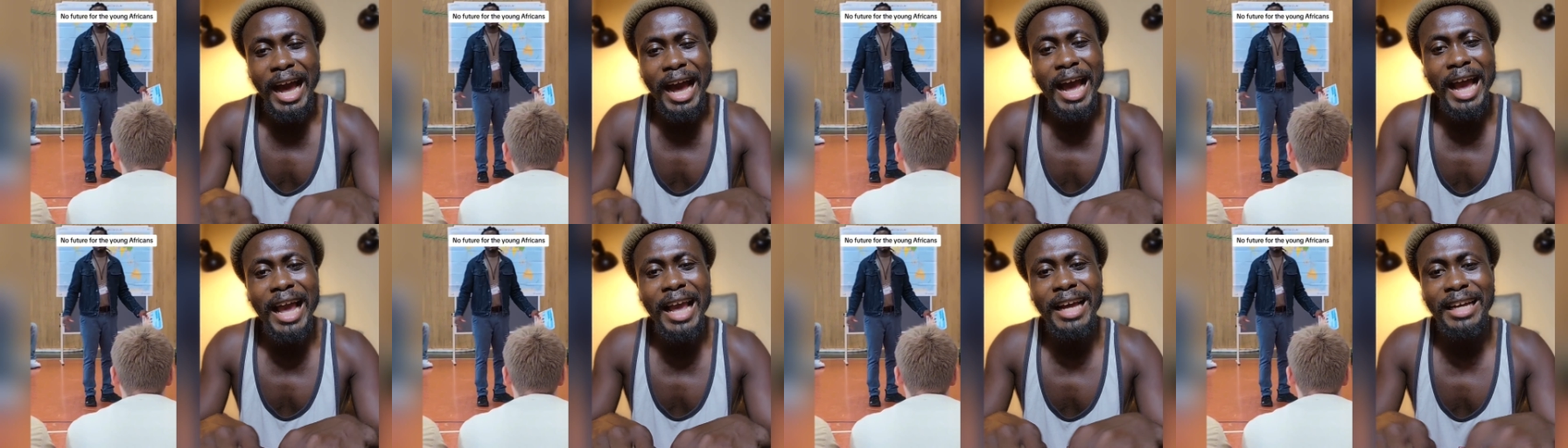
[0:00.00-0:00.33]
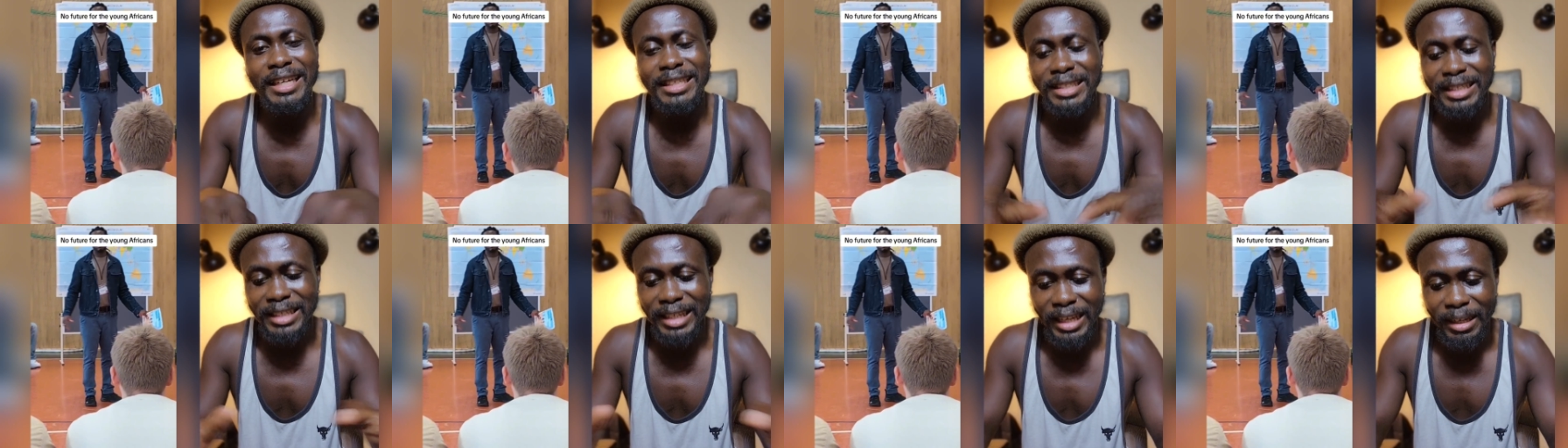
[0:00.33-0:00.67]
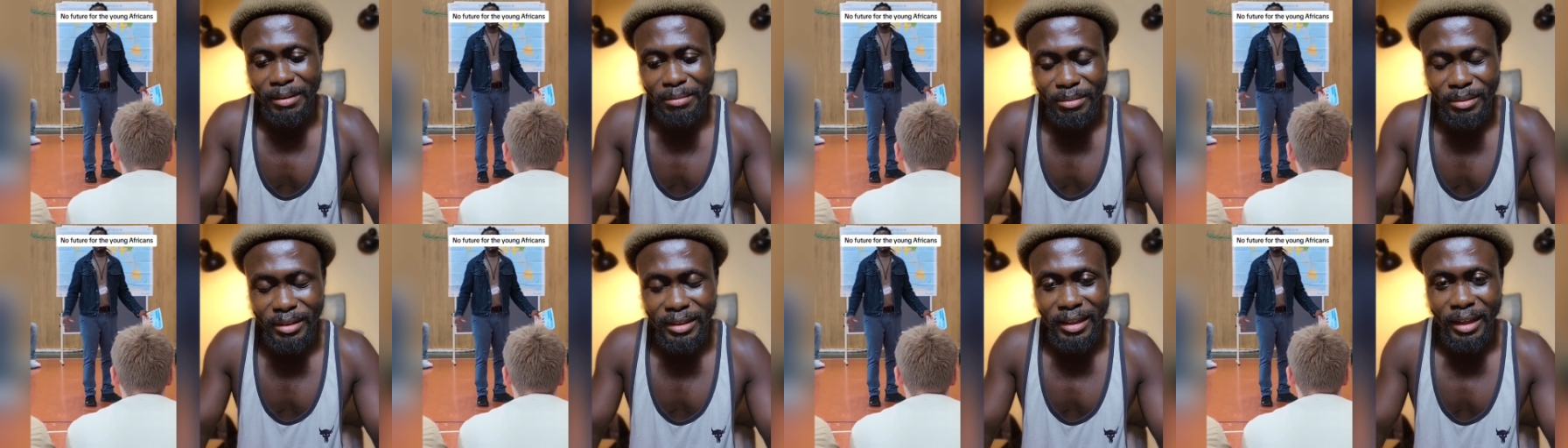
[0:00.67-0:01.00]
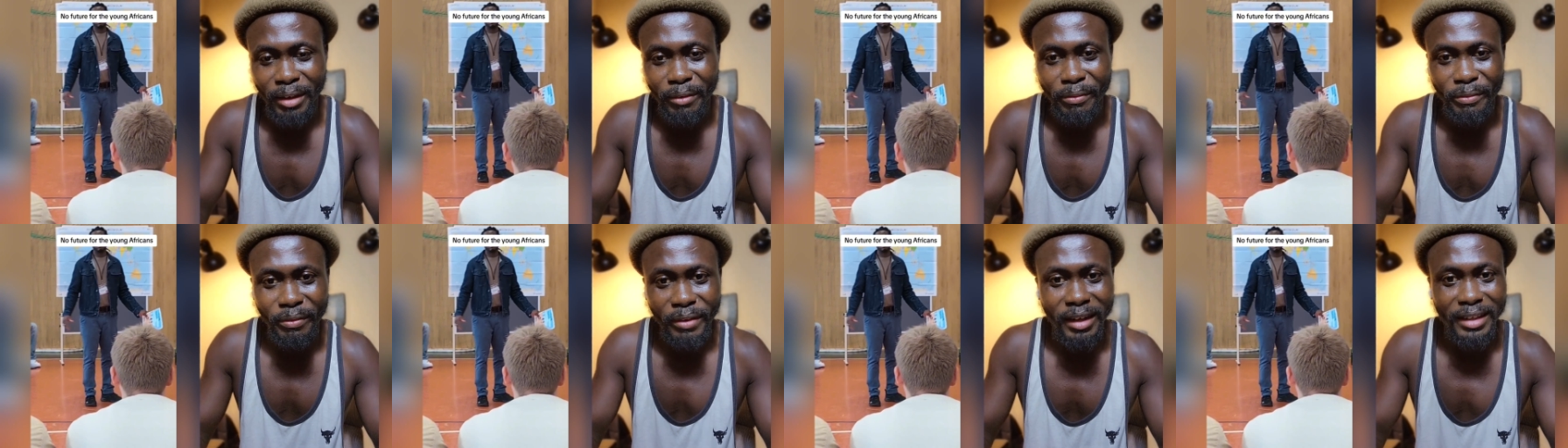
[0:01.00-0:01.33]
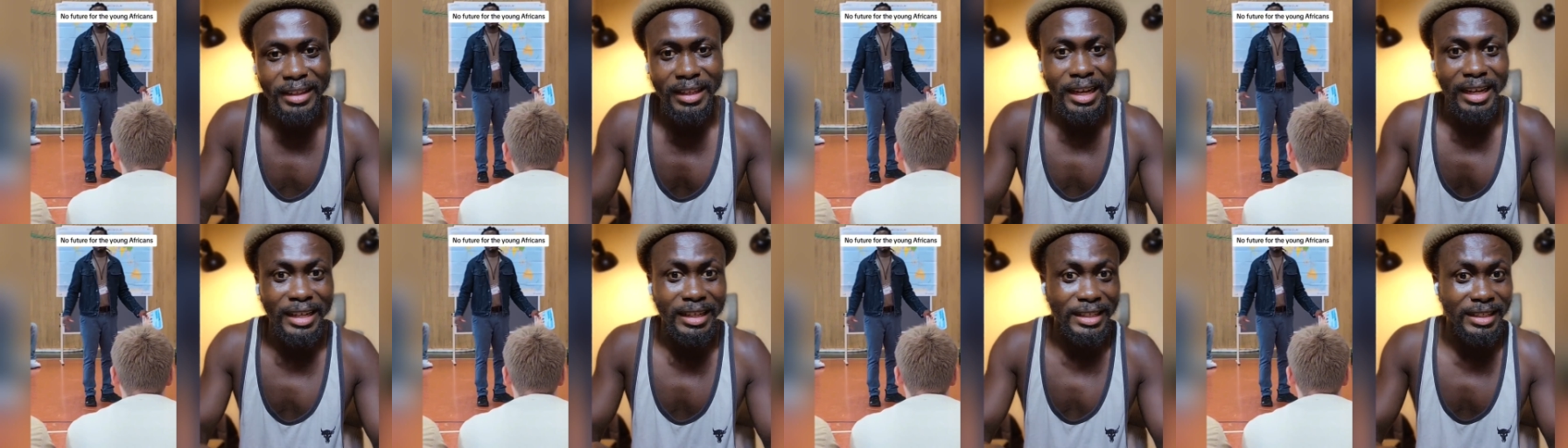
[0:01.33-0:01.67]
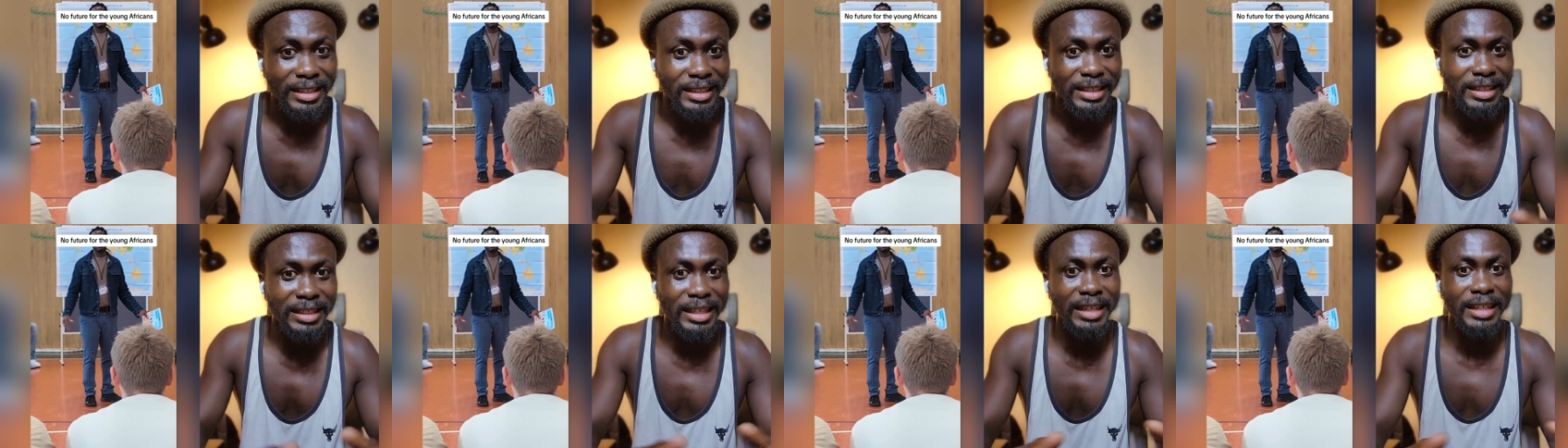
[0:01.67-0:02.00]
I accept the fact that he
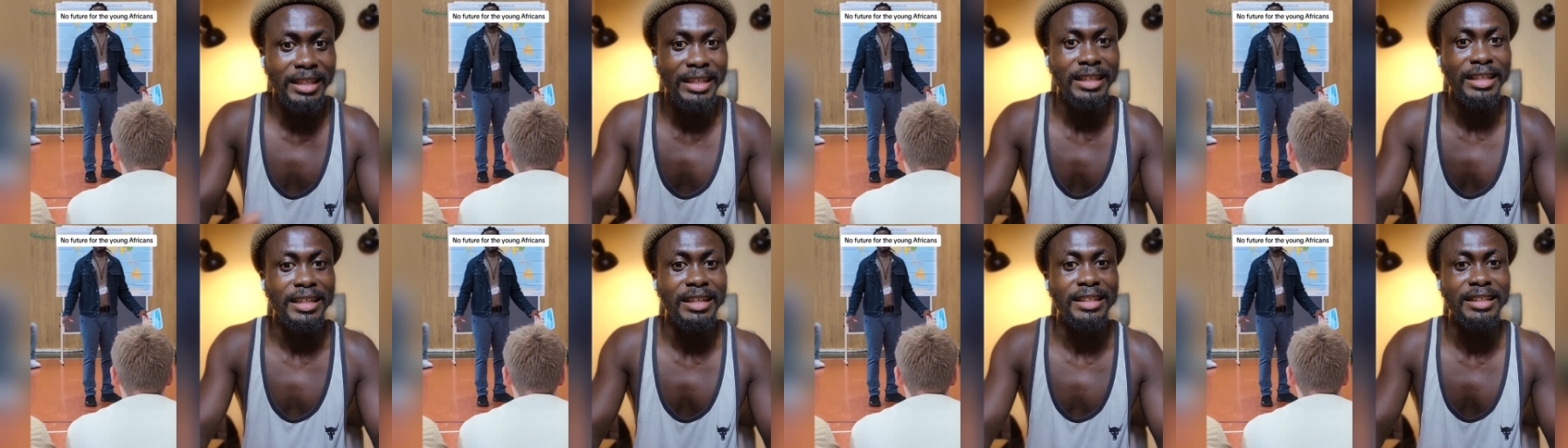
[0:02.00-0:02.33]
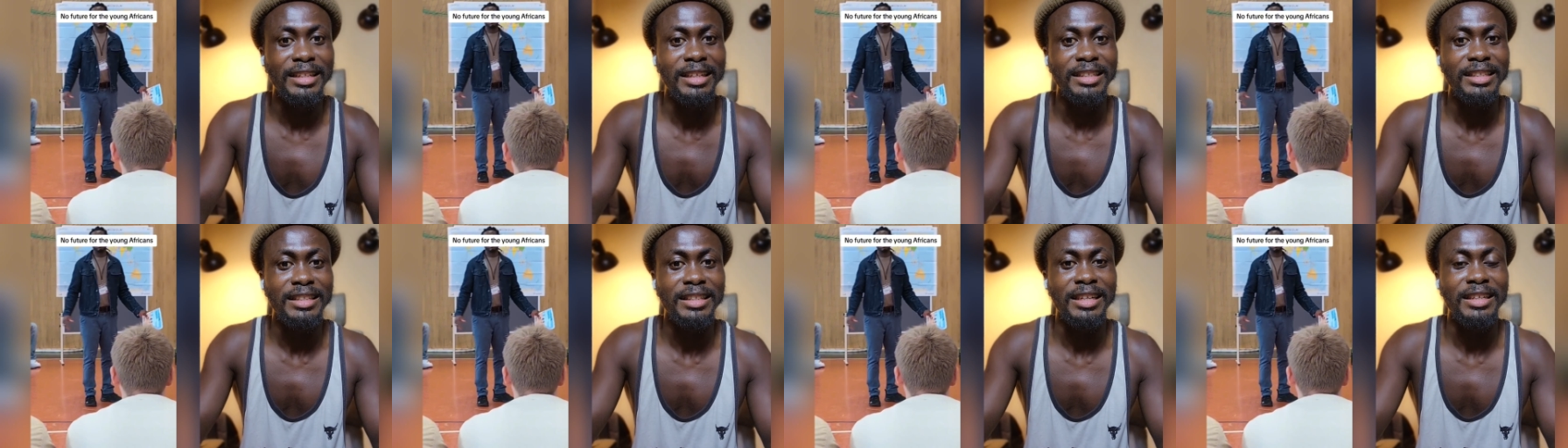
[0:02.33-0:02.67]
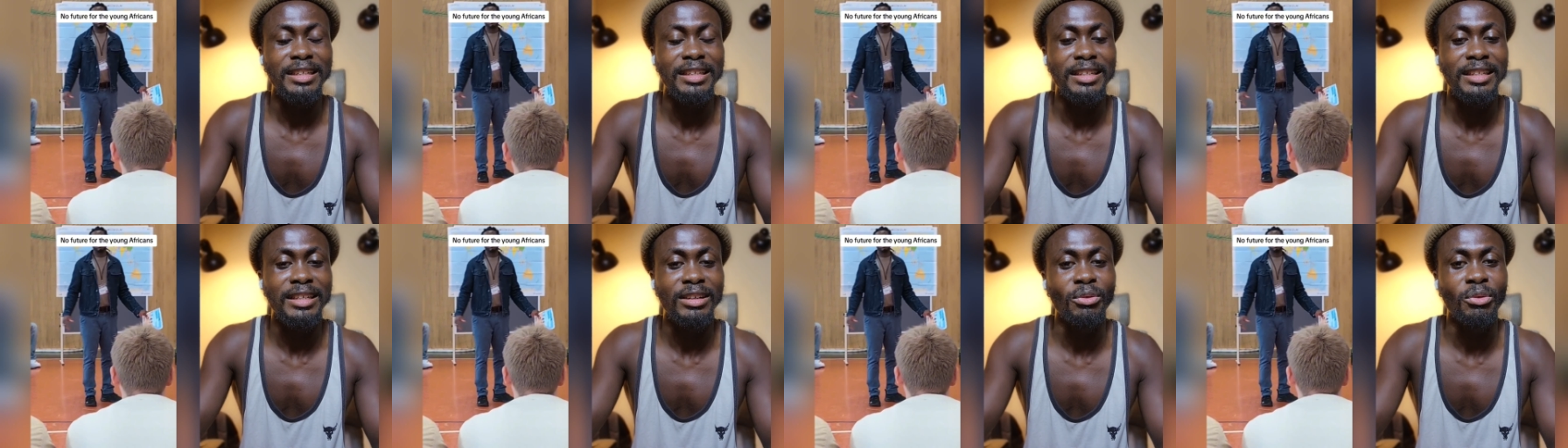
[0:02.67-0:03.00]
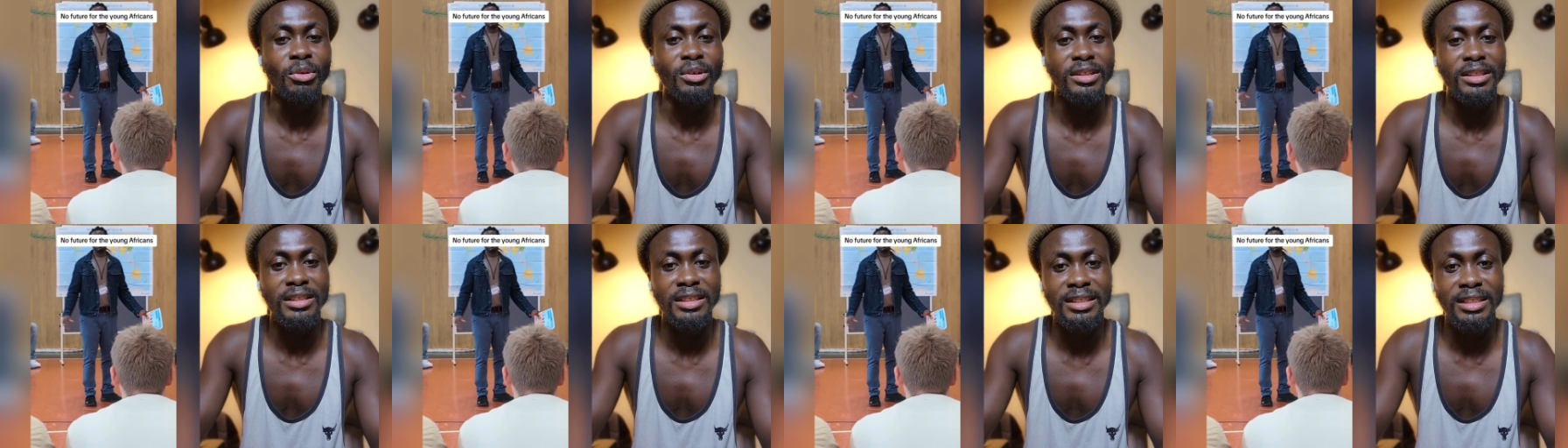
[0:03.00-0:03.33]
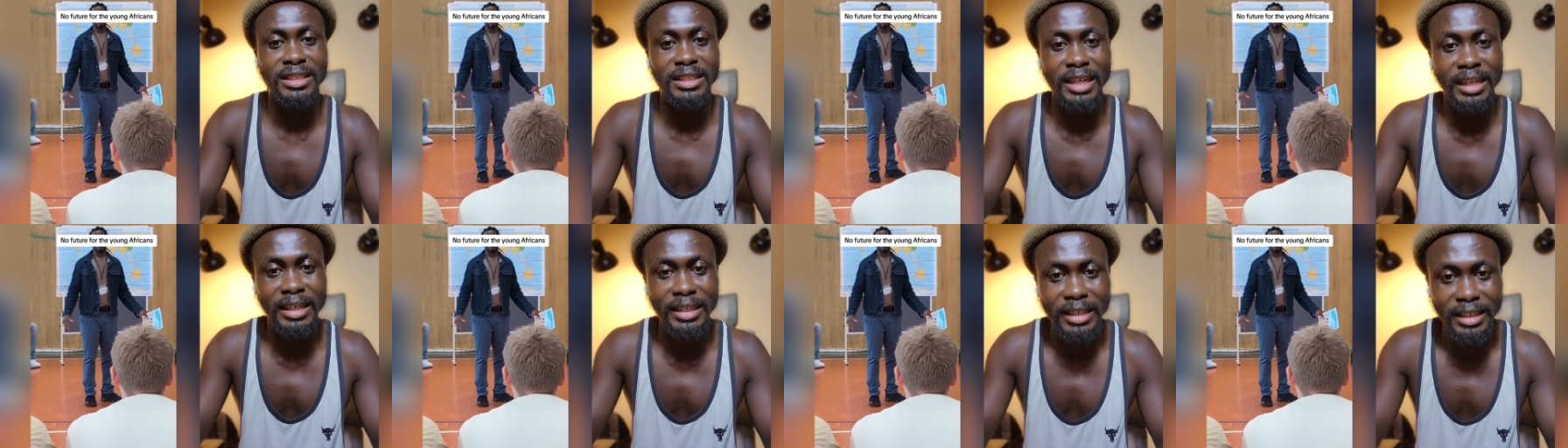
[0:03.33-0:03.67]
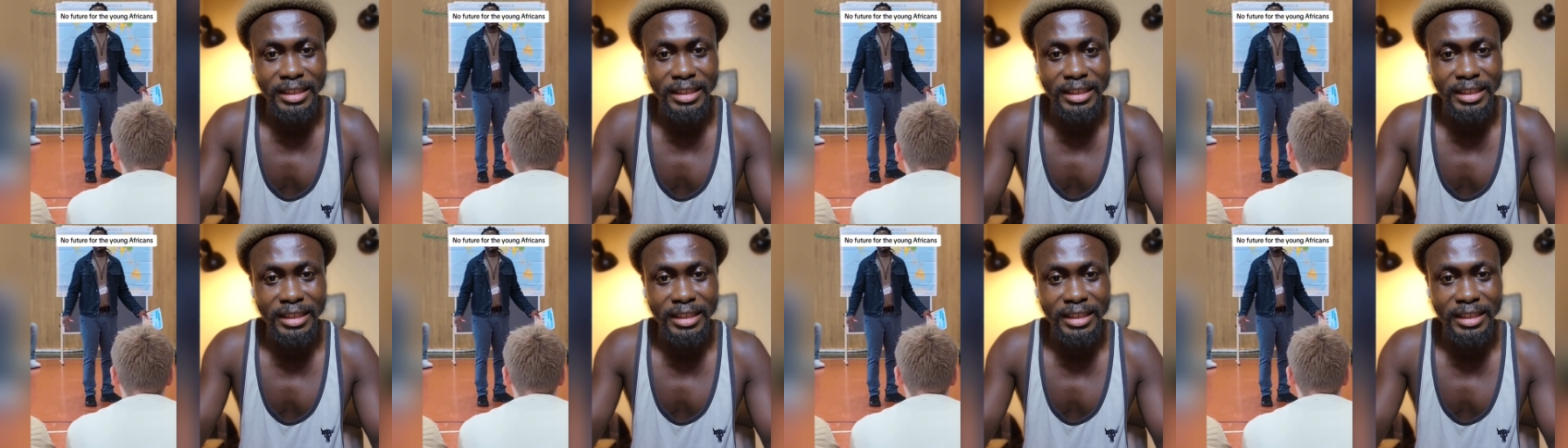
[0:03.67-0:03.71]
is saying this what he's saying.